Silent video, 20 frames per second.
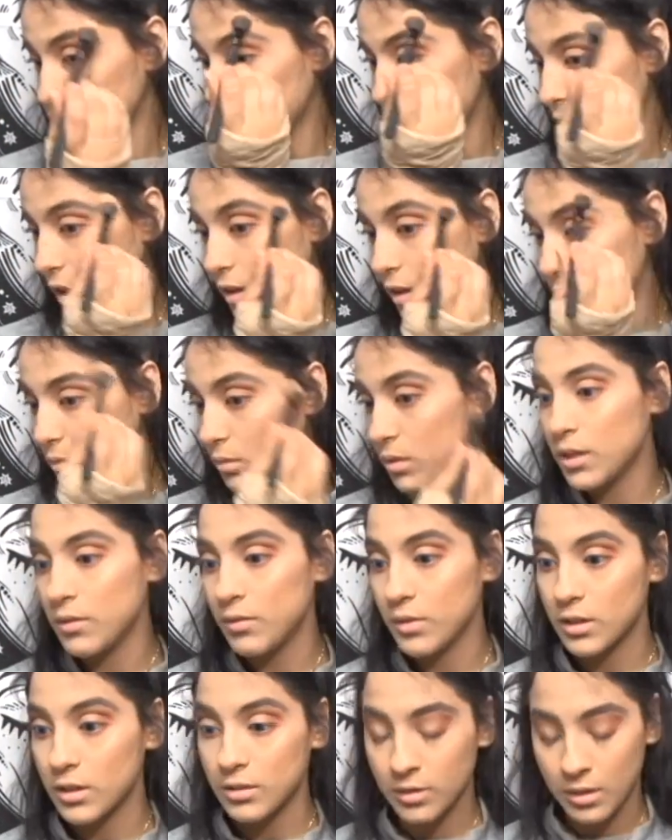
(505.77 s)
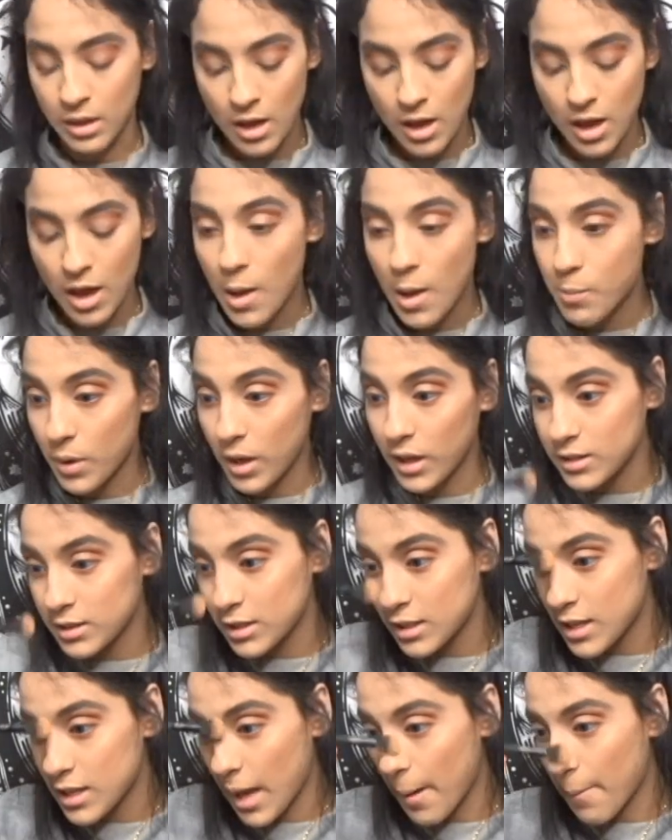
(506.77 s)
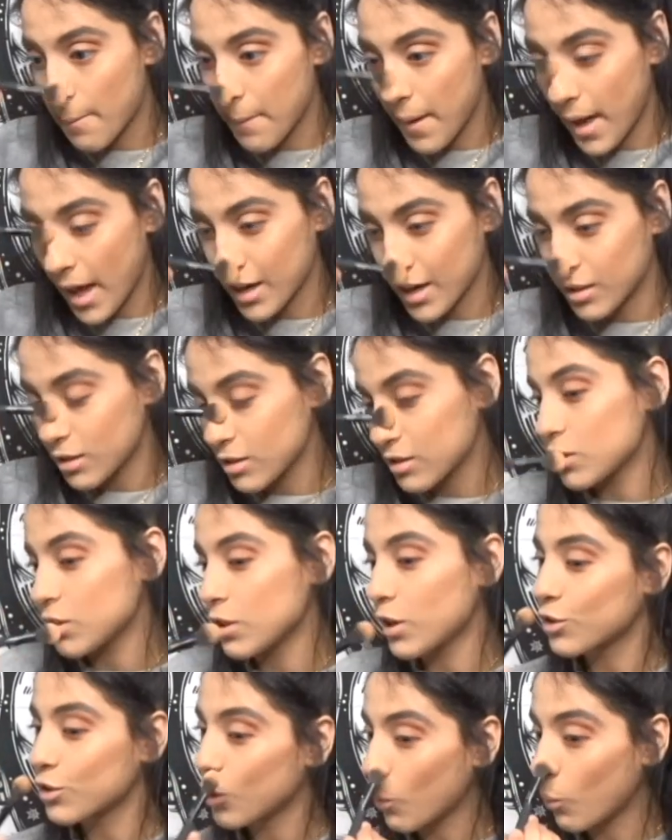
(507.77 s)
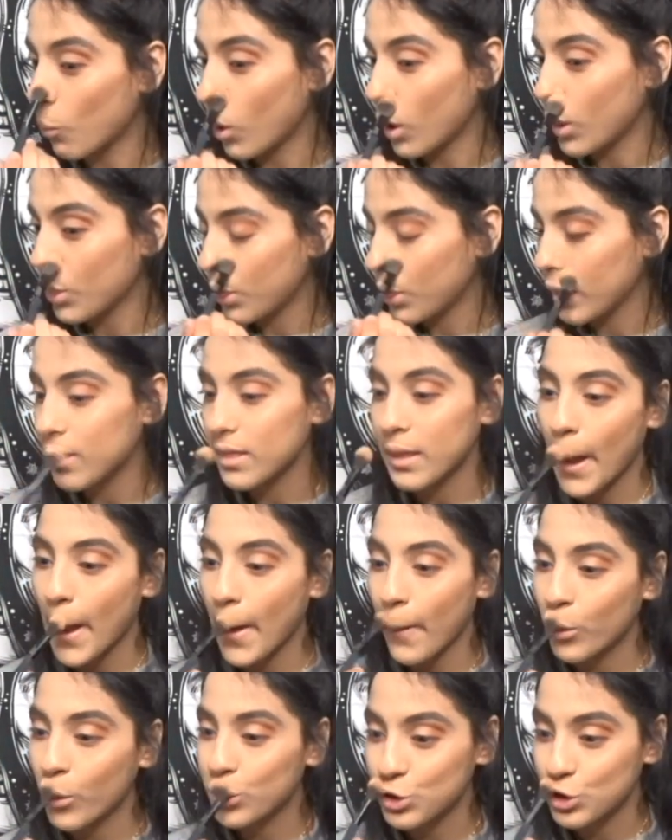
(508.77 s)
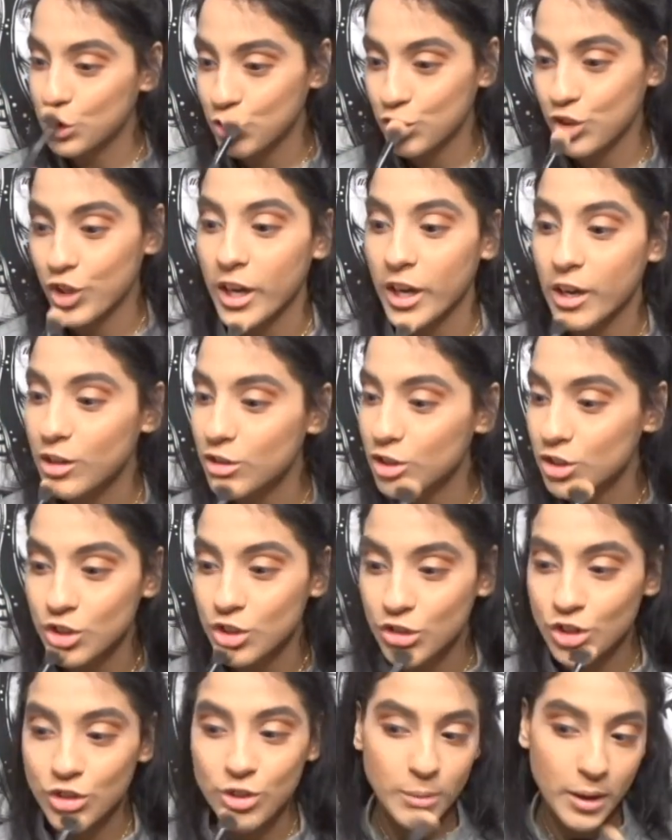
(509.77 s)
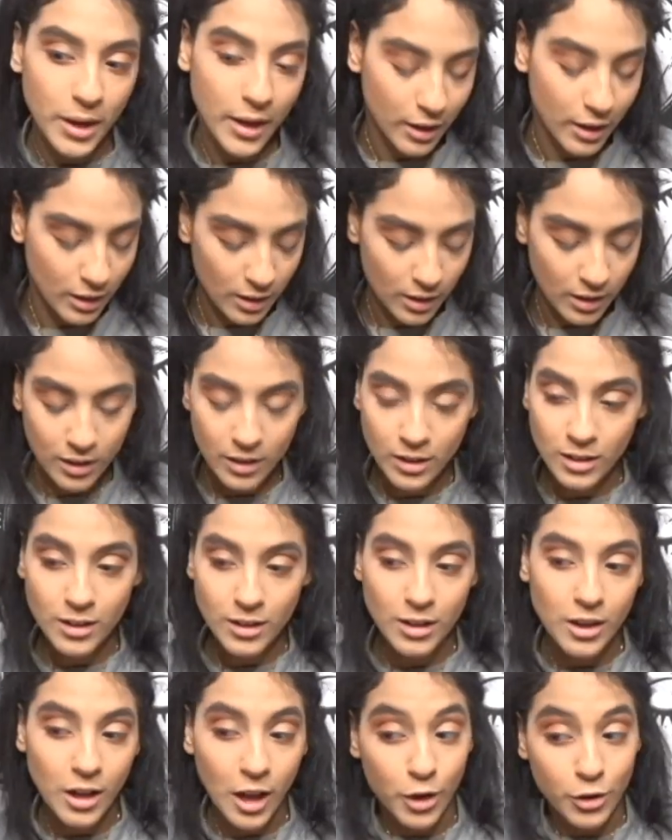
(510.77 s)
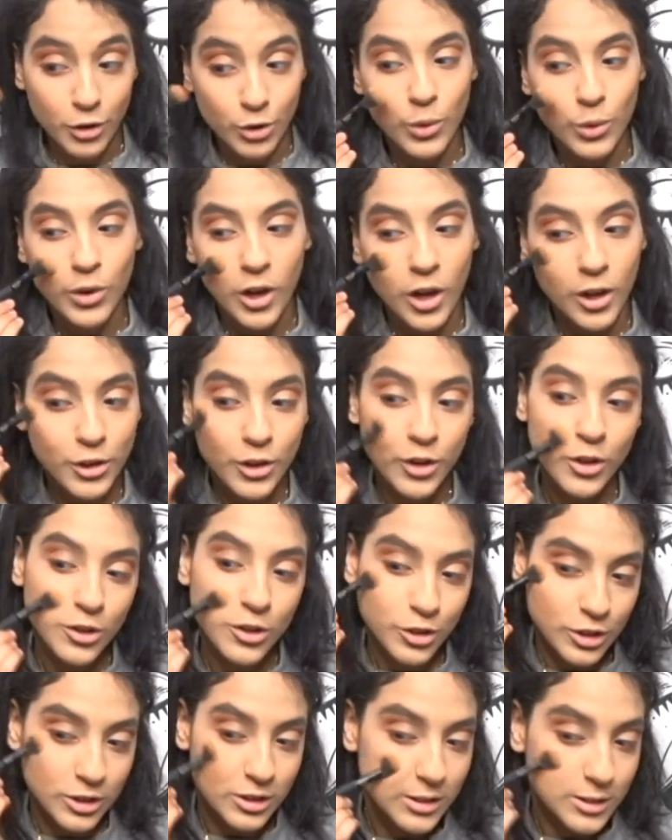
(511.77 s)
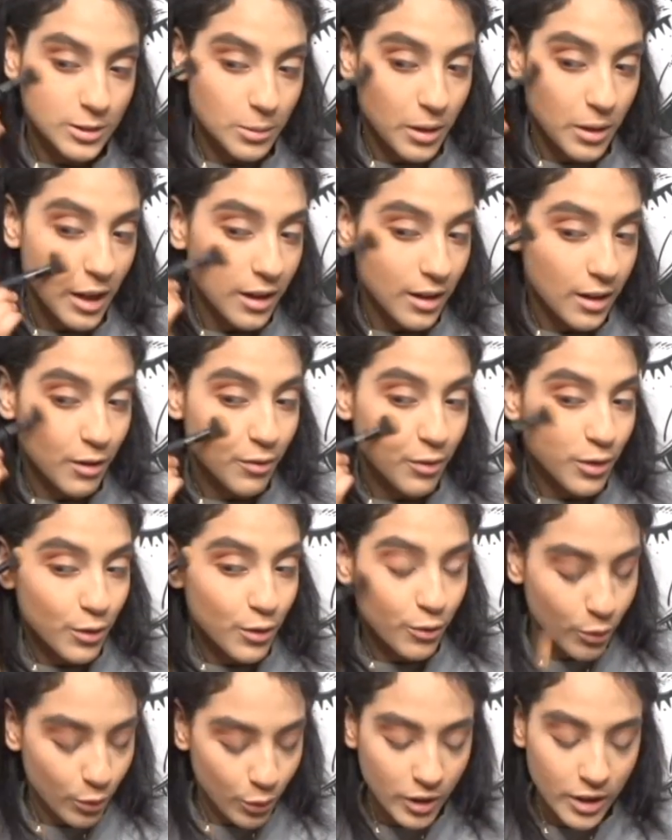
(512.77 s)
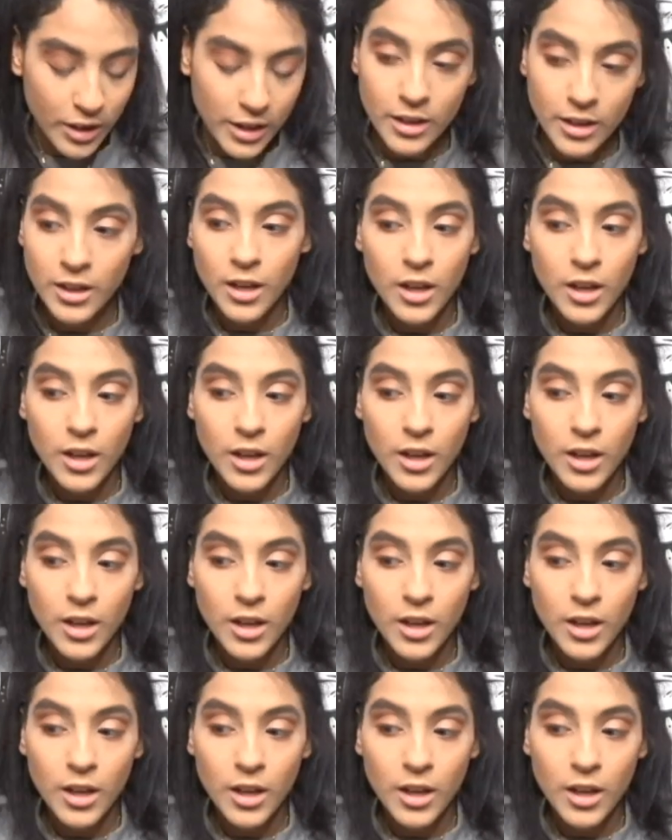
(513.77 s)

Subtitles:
I am living. Honestly, not mad at this look. The one thing that I would just change is just my contour color, just because I'm not living for it.